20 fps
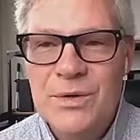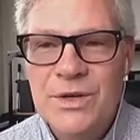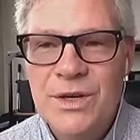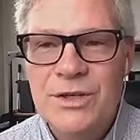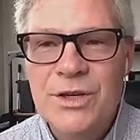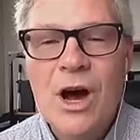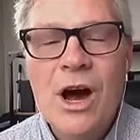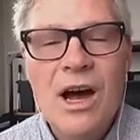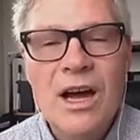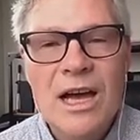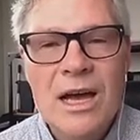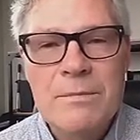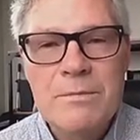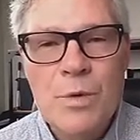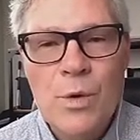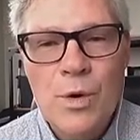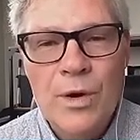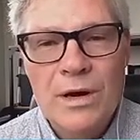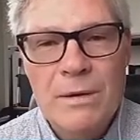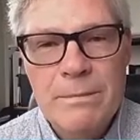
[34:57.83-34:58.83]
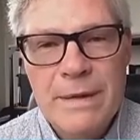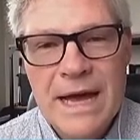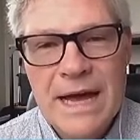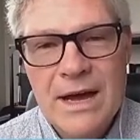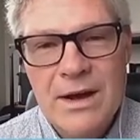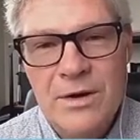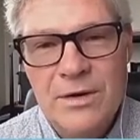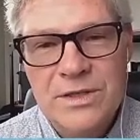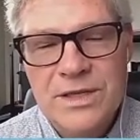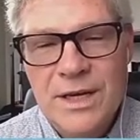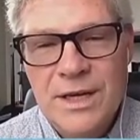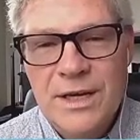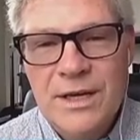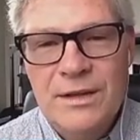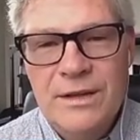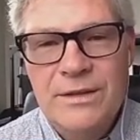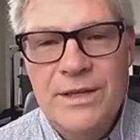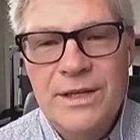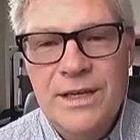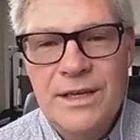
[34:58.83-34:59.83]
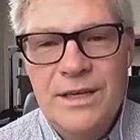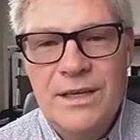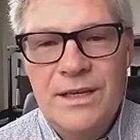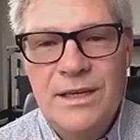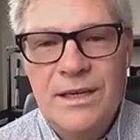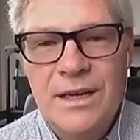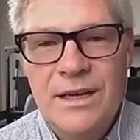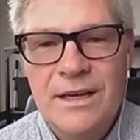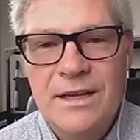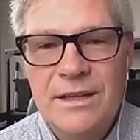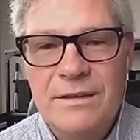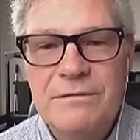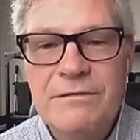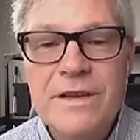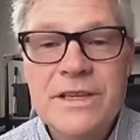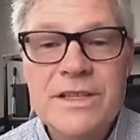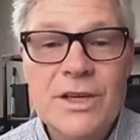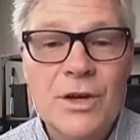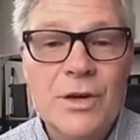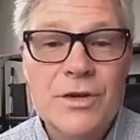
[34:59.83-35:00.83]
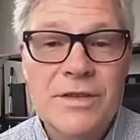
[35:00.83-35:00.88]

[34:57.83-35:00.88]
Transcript: talk more about the physical